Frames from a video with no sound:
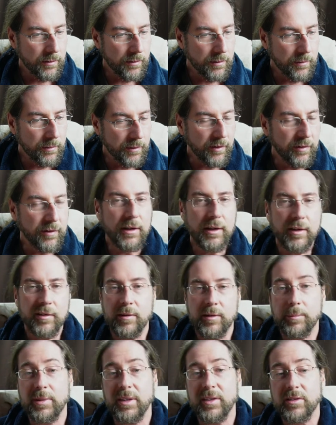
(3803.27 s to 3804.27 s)
what do you think is
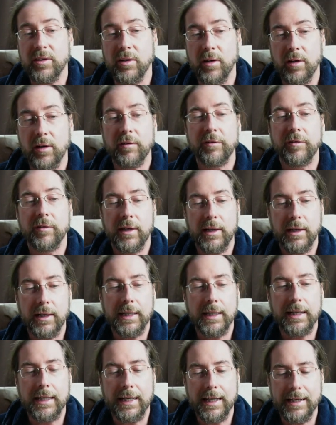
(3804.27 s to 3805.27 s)
the best car?
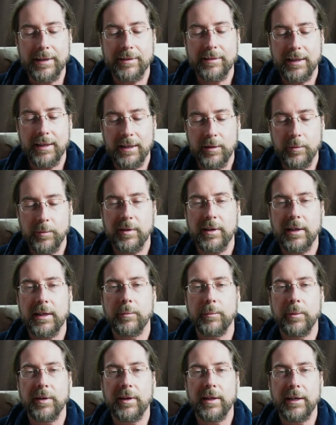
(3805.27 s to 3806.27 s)
Uh, I say it with
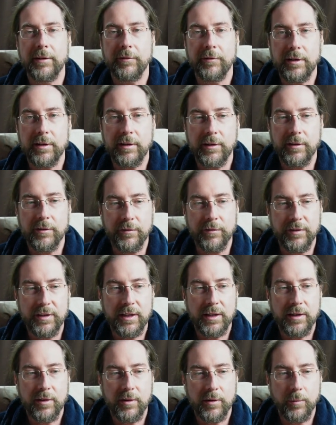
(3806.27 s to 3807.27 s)
with every
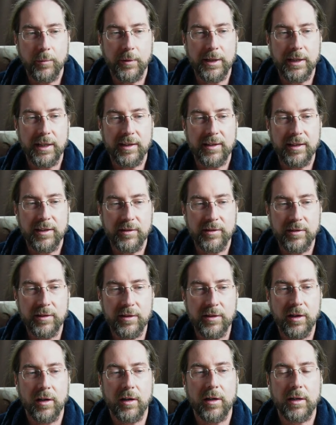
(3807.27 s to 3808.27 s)
video when I test the
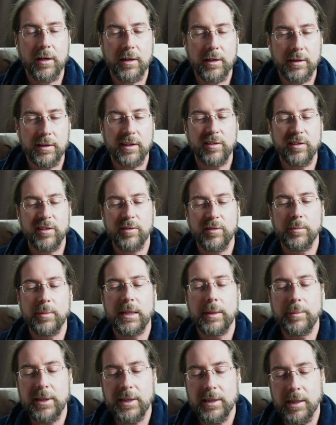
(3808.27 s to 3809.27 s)
car. This is
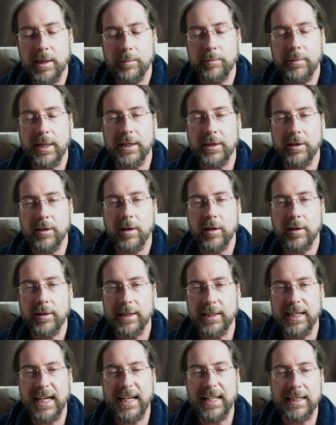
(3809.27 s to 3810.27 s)
maybe not my car
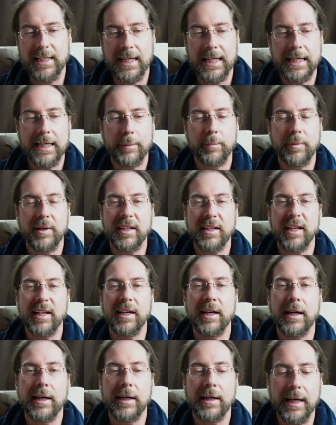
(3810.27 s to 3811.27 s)
that I like, but I,
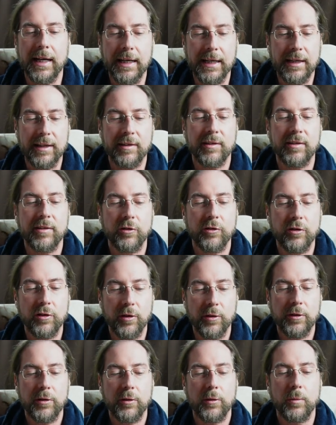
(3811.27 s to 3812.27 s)
I, I can
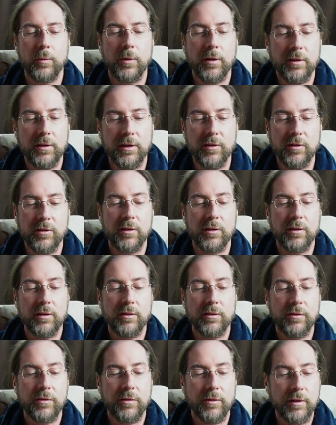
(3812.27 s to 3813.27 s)
show you what is good
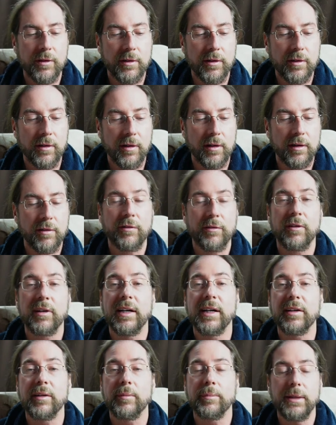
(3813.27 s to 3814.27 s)
for the car for
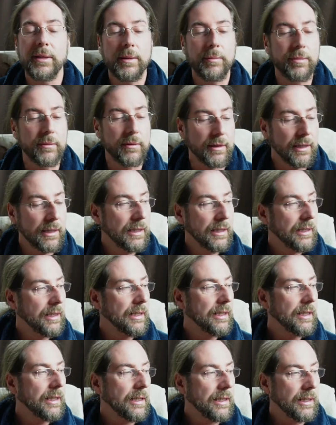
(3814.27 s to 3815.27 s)
other people.
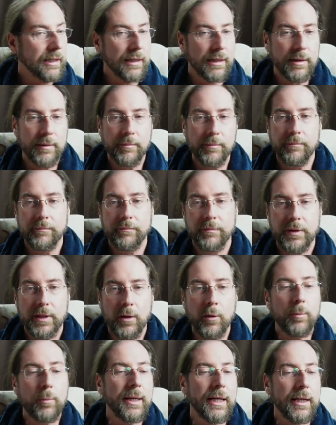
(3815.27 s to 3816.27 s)
Um,
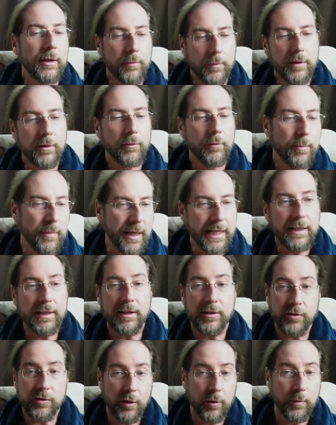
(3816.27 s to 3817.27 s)
oh, by reminder
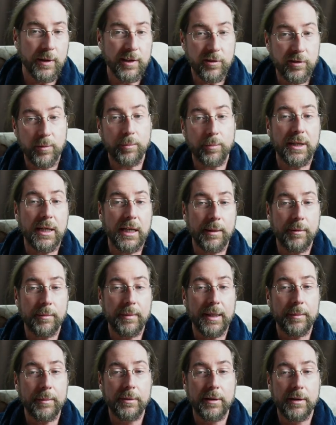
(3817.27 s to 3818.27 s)
as always, become a
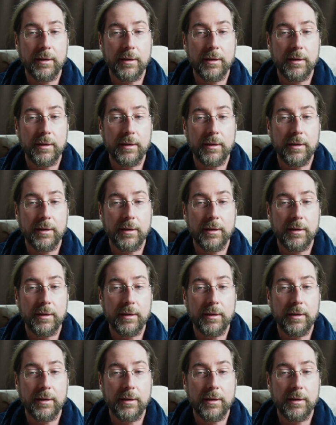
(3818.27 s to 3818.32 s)
member.